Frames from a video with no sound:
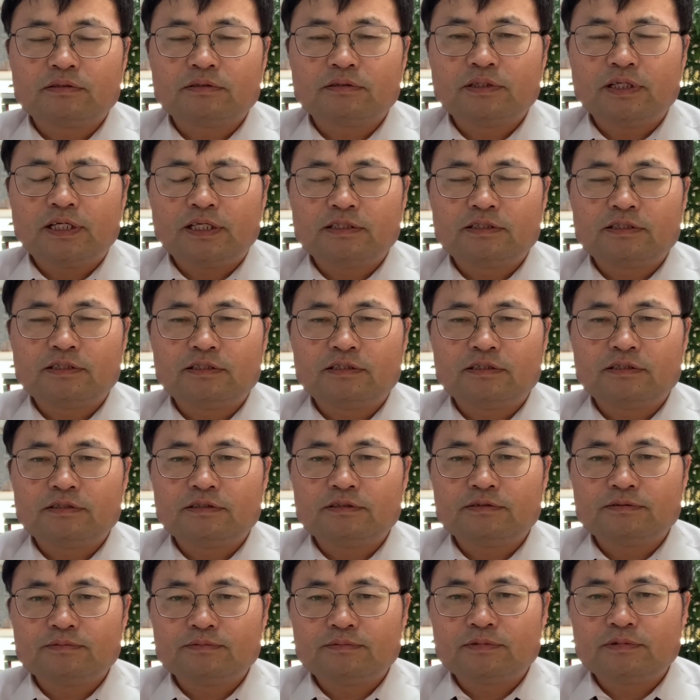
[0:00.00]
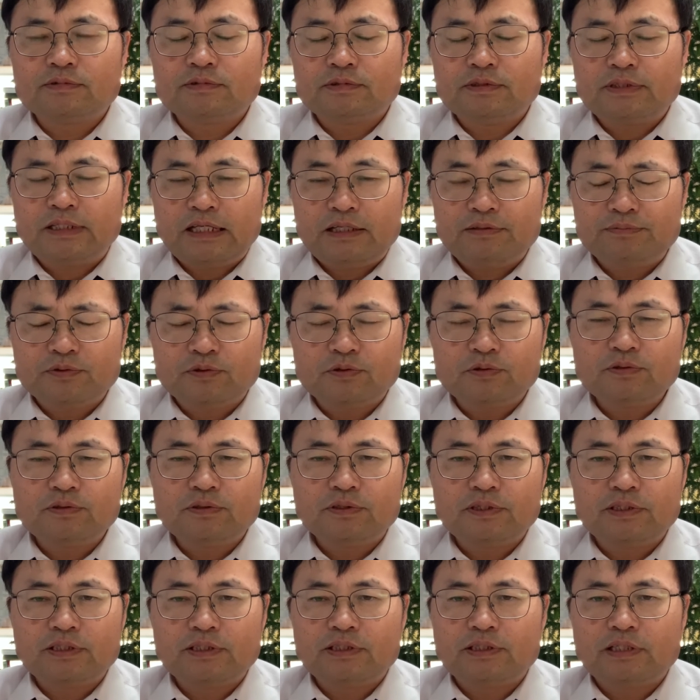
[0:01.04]
as a labor
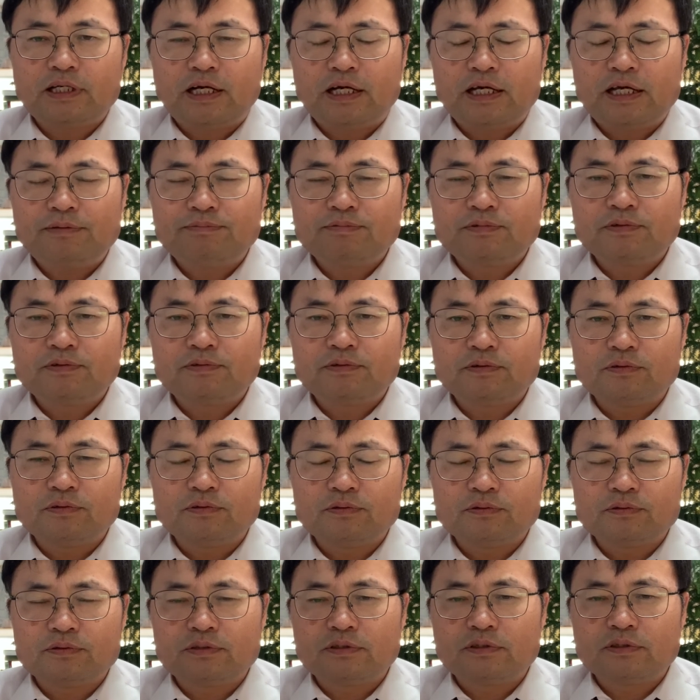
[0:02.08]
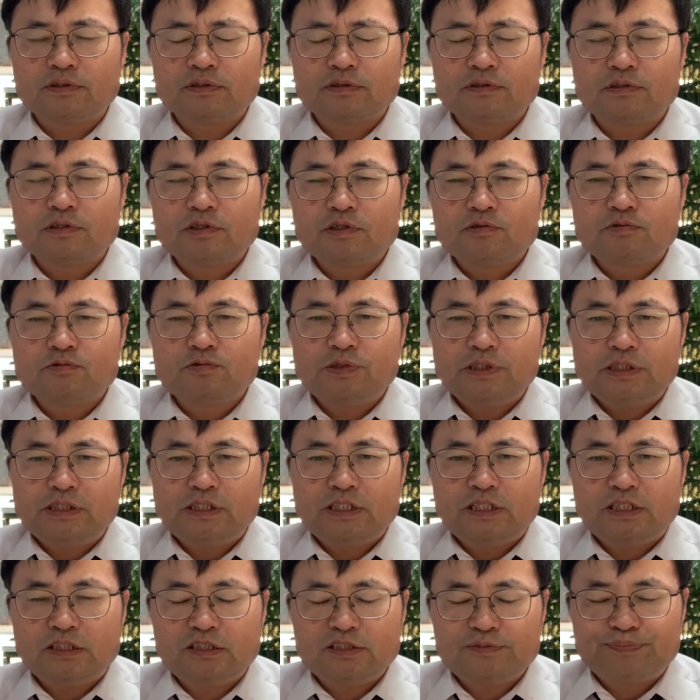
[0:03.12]
attorney, I have to know who is
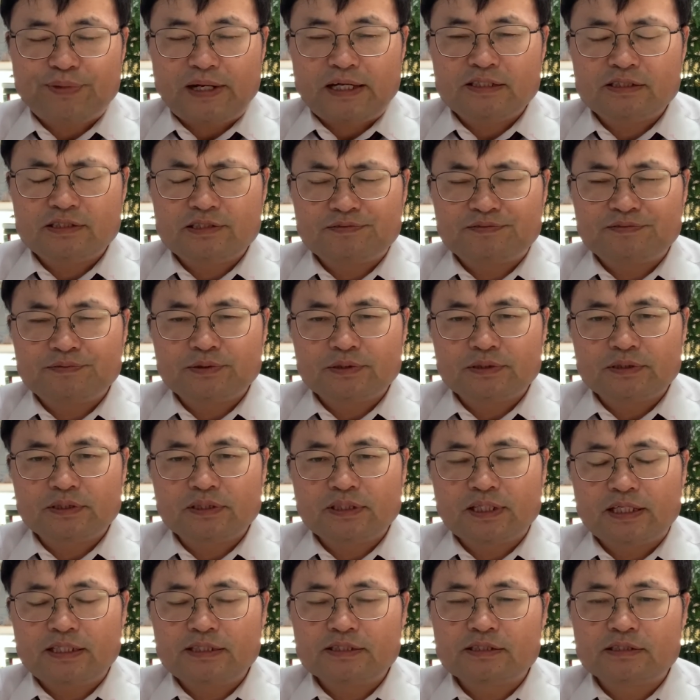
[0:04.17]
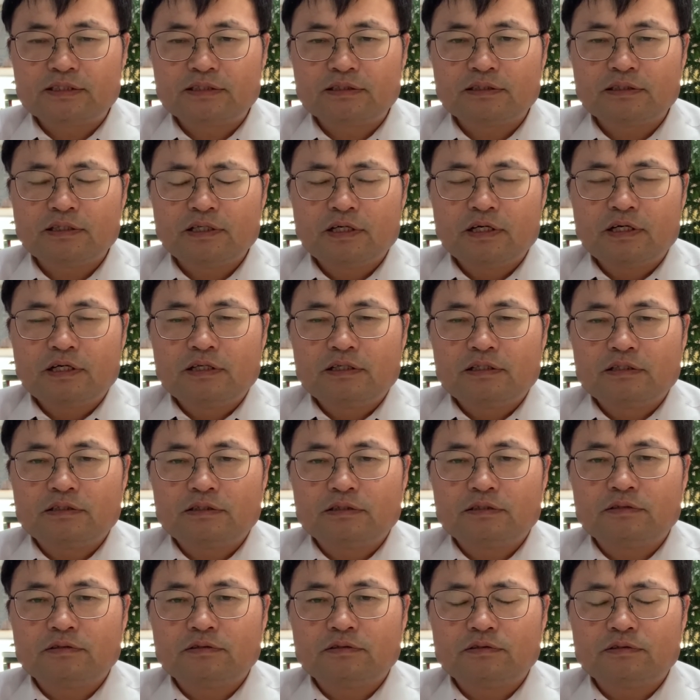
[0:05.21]
responsible for the case.
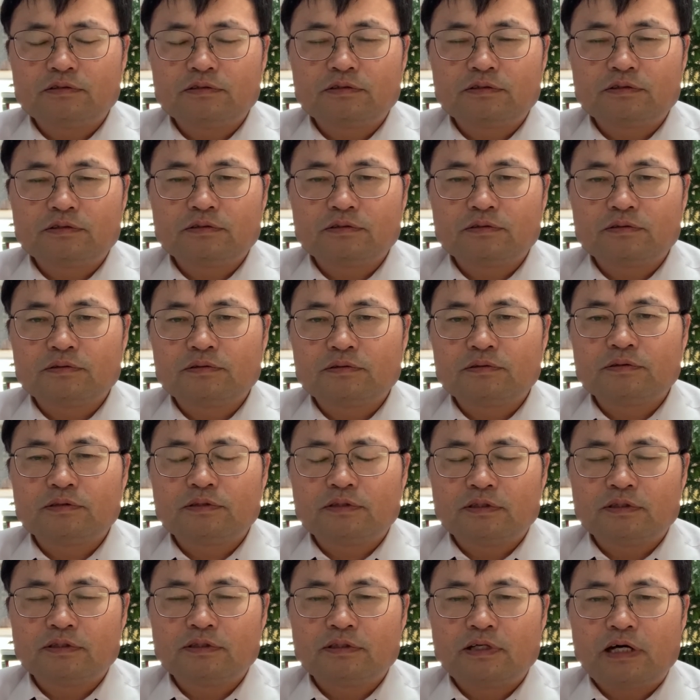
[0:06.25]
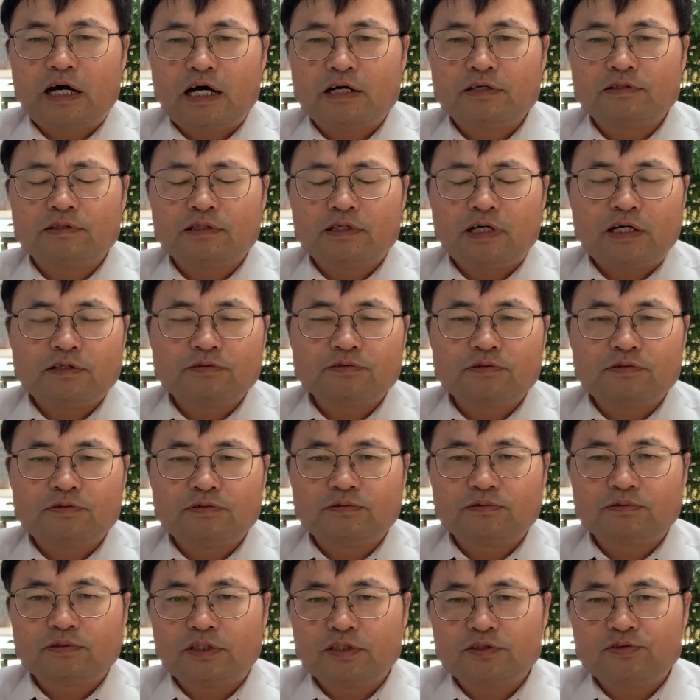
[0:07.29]
Also, how
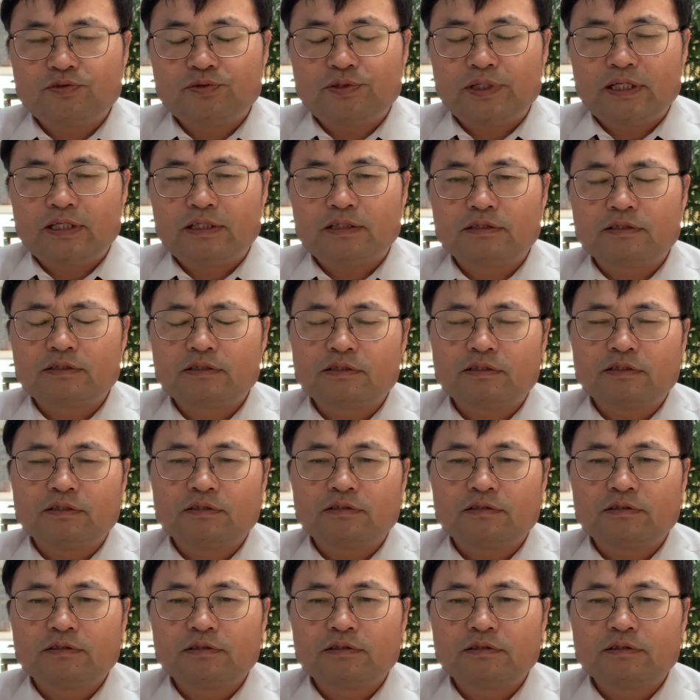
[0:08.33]
to calculate the